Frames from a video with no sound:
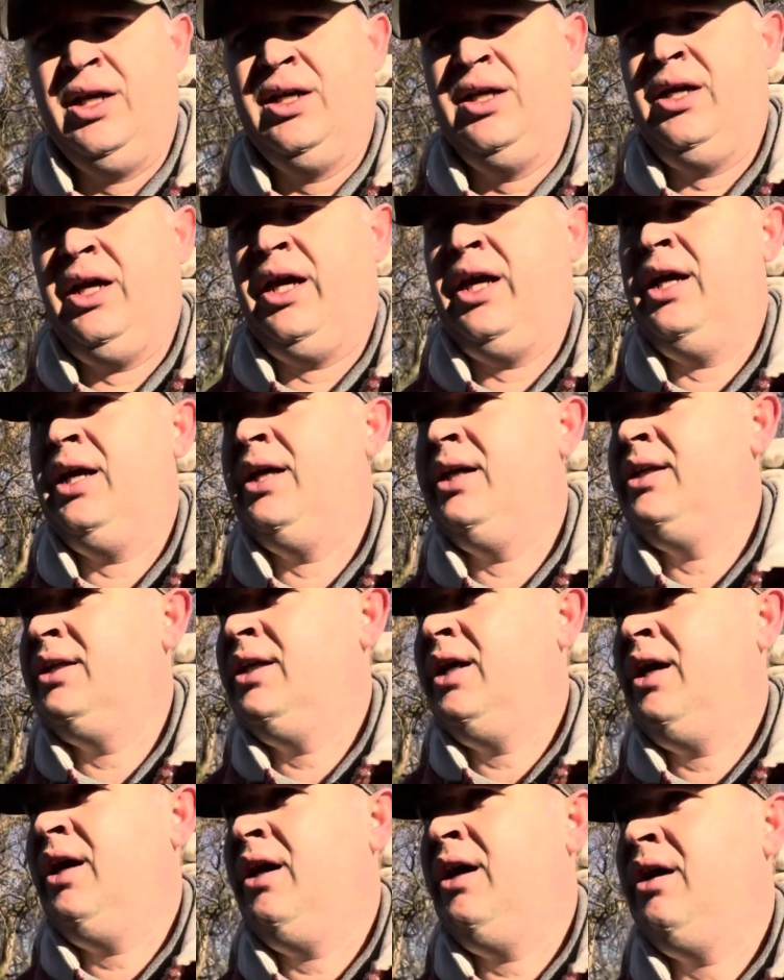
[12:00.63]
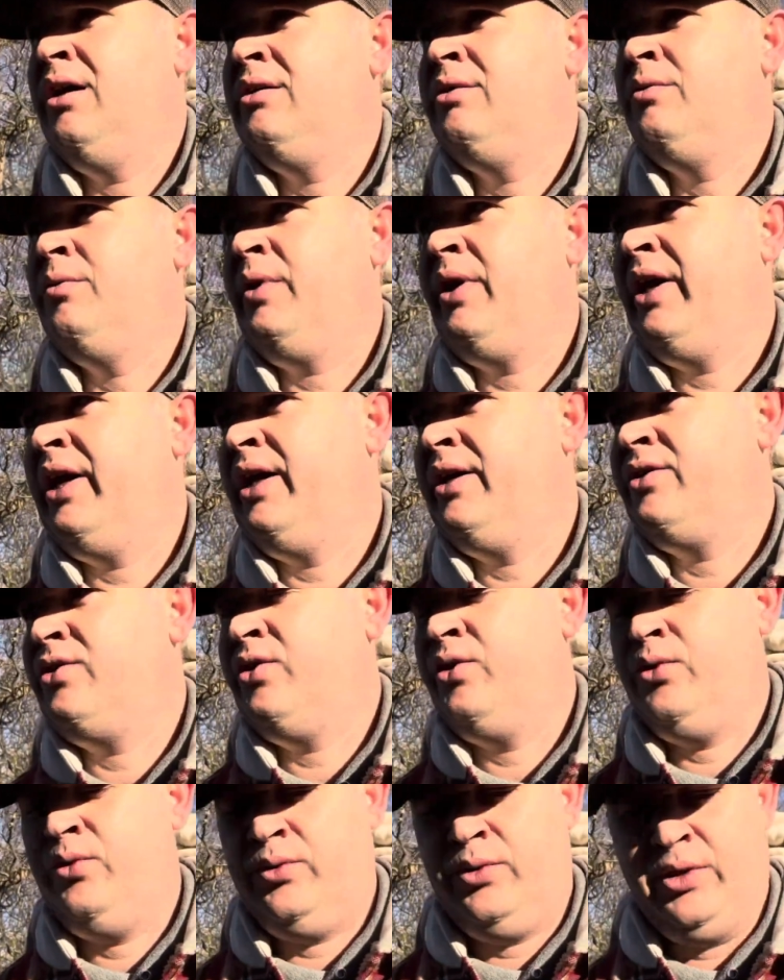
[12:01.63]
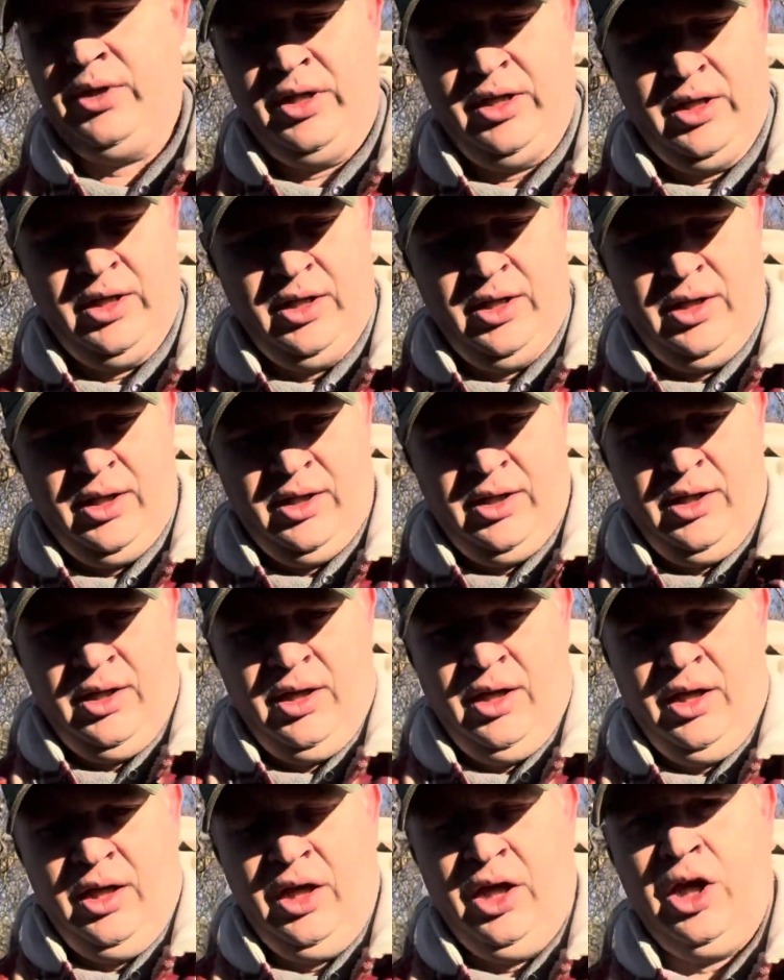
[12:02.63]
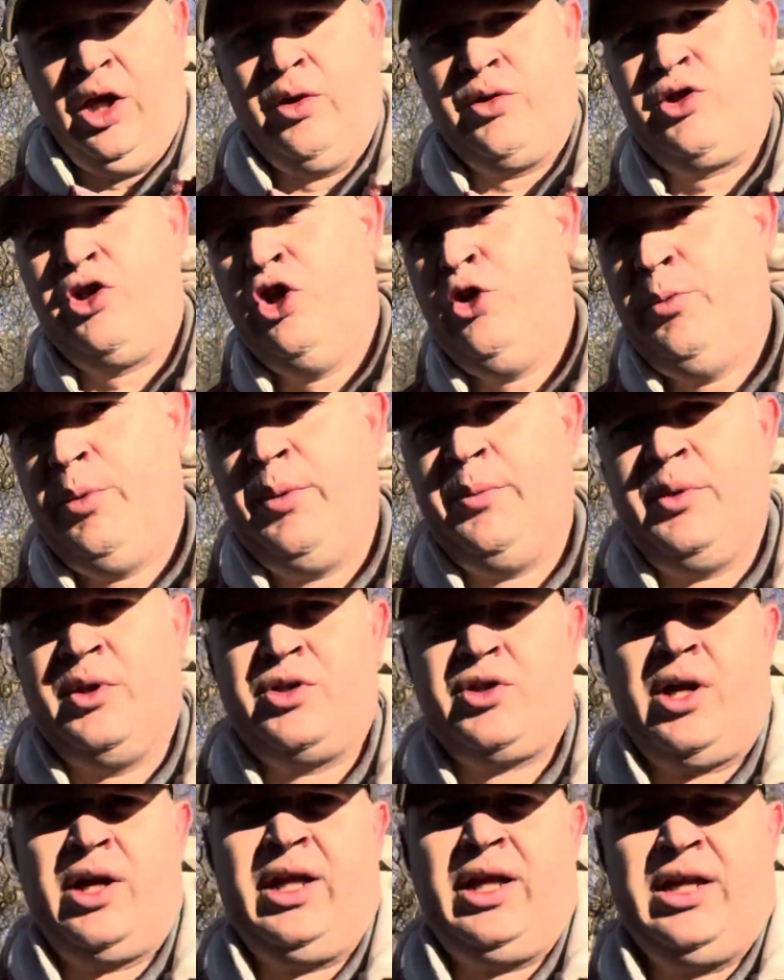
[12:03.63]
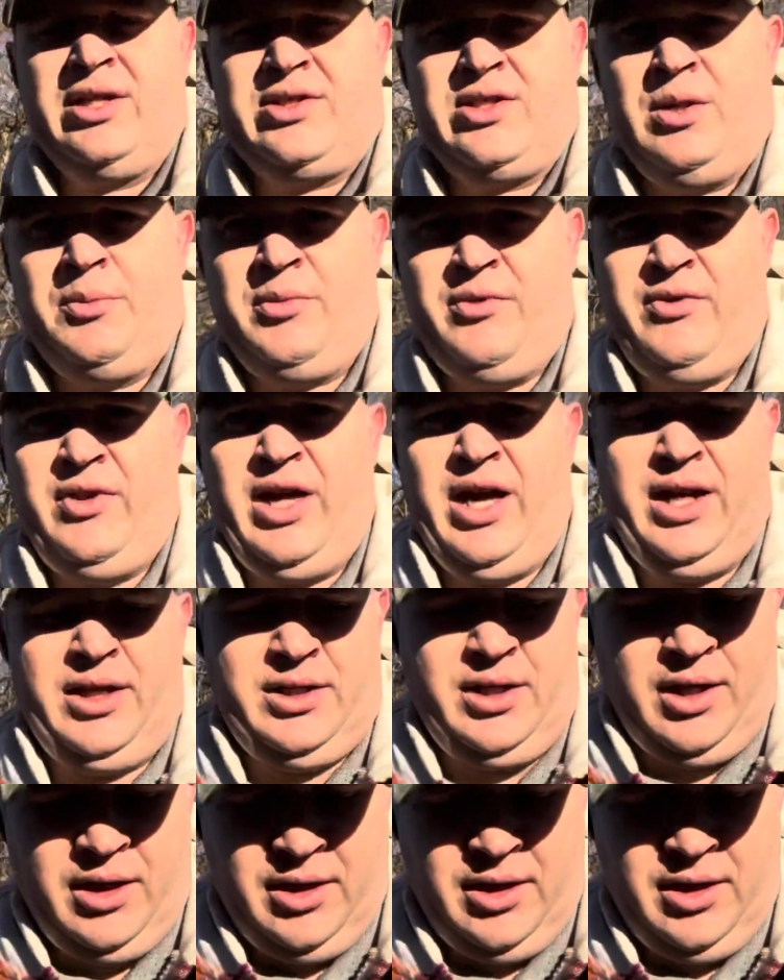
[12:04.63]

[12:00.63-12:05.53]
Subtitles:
and we had to tube him and try to get some of that